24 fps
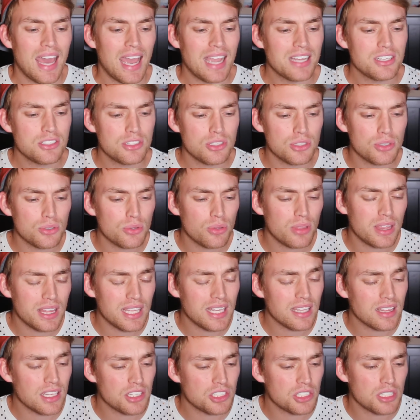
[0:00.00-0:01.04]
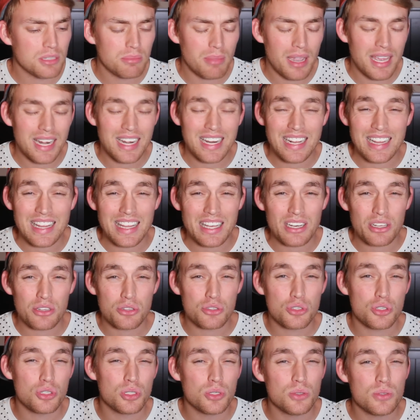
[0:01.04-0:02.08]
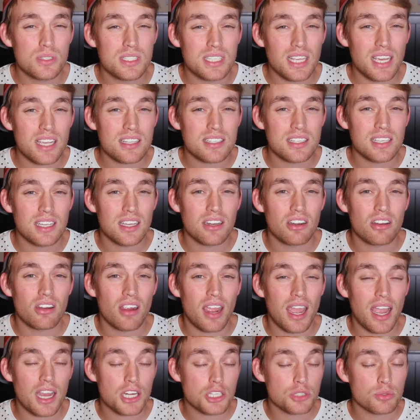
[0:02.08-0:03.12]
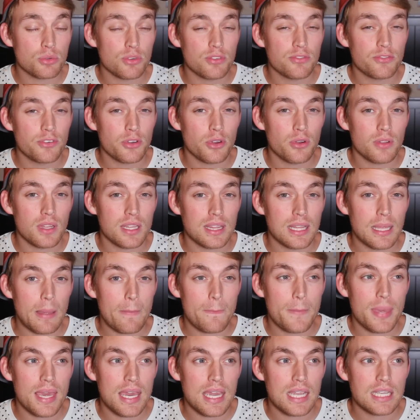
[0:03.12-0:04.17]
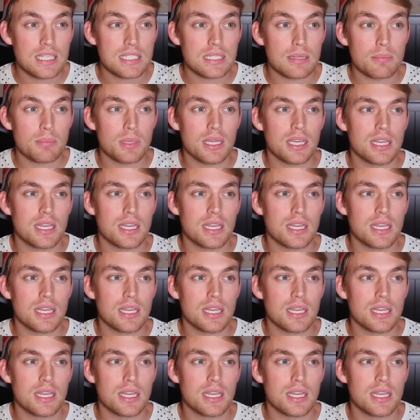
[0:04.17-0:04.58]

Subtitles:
I do think that she made it a little too sexy in her actual photo that they picked,